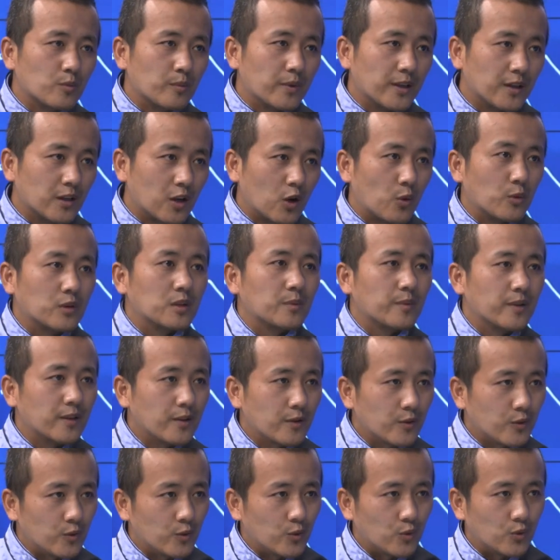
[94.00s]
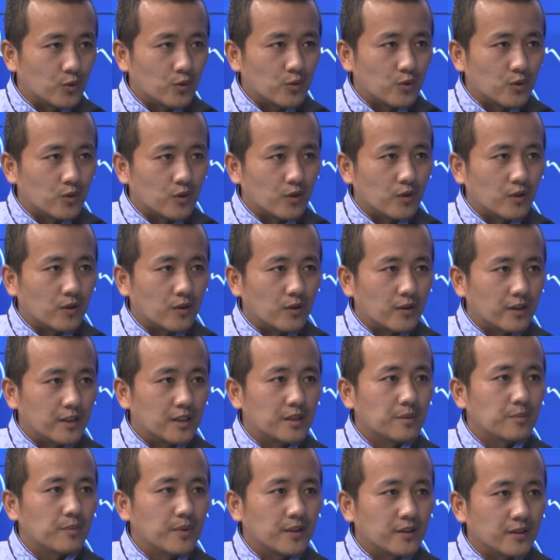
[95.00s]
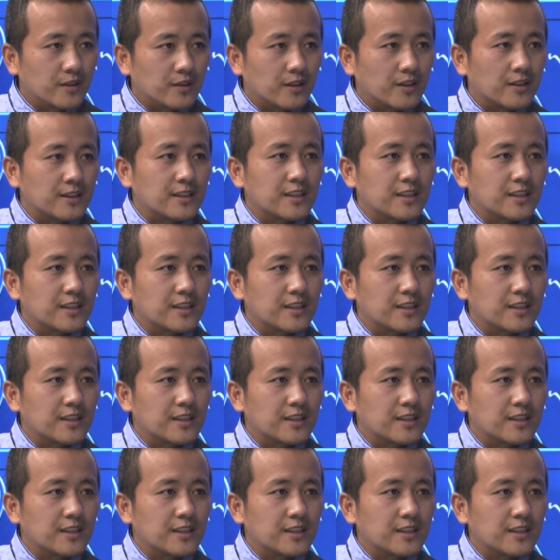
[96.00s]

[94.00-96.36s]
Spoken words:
make our Tibetan youth independent and